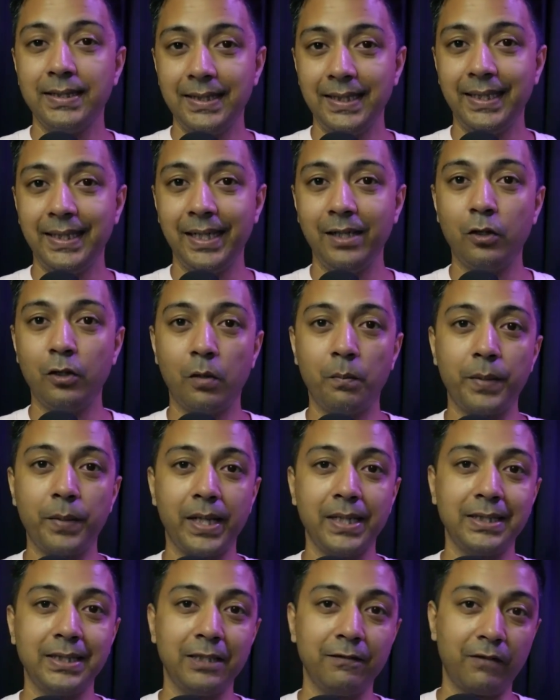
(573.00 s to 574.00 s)
seeking
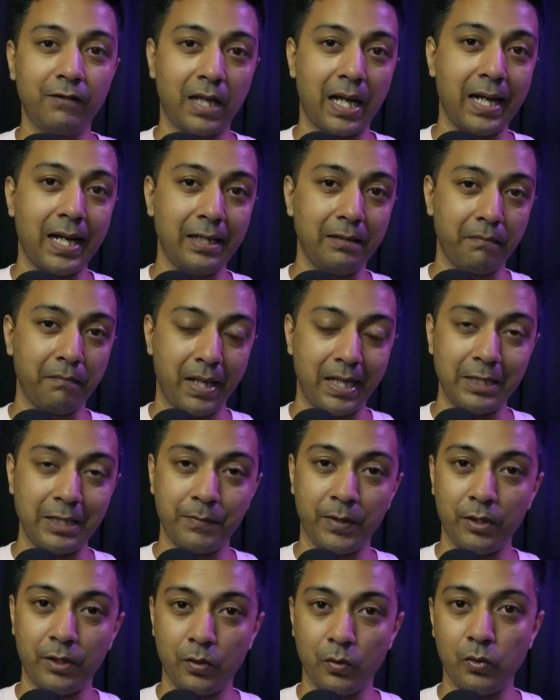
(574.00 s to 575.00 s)
comprehensive client
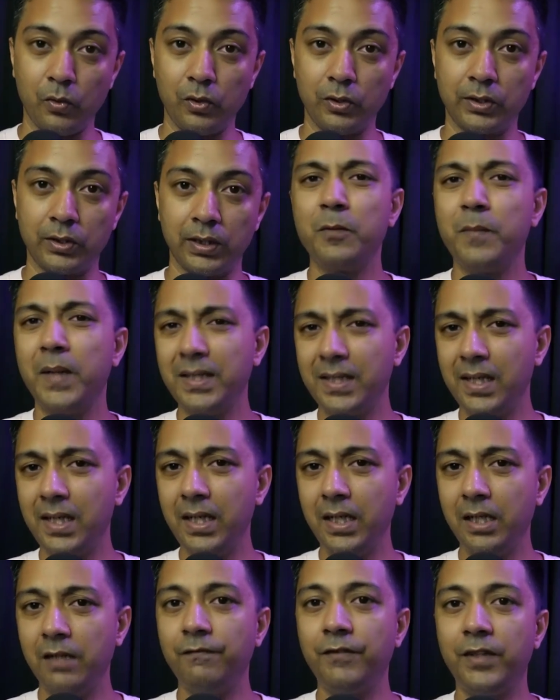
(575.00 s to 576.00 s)
management tools,
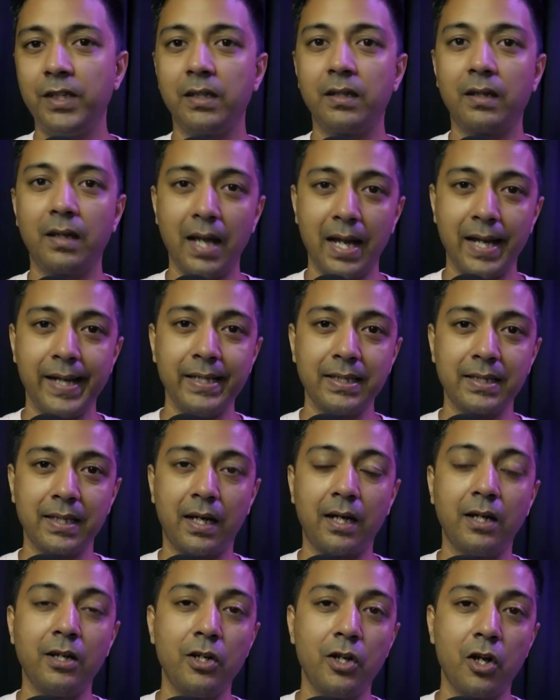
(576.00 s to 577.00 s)
especially if their clients
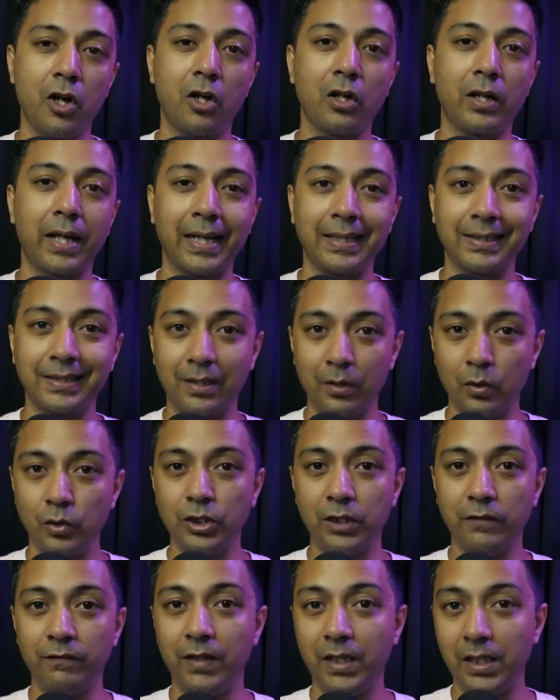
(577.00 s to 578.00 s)
are not
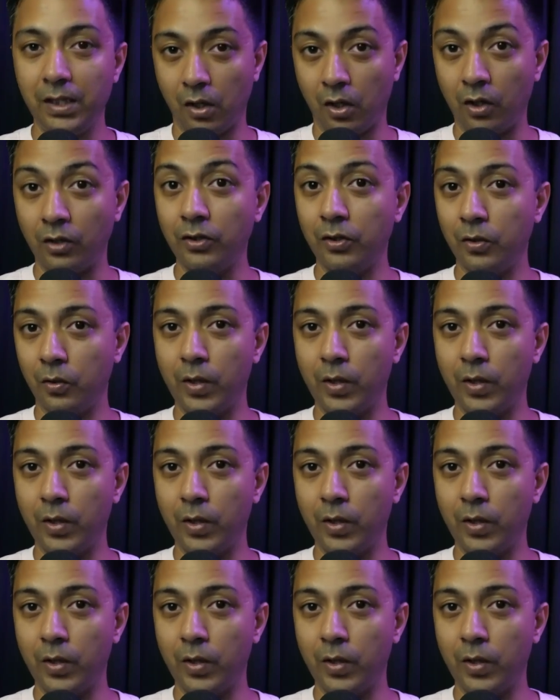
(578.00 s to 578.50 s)
exclusively on